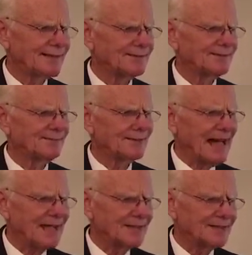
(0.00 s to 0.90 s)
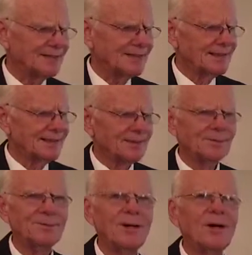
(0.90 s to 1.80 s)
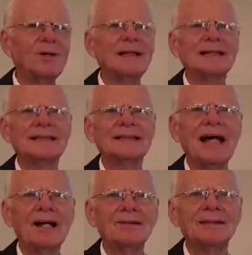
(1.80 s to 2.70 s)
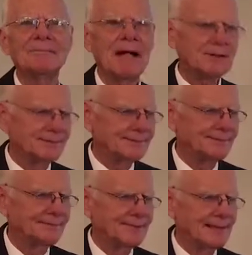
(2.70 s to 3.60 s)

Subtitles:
of fire rolling down the mountain.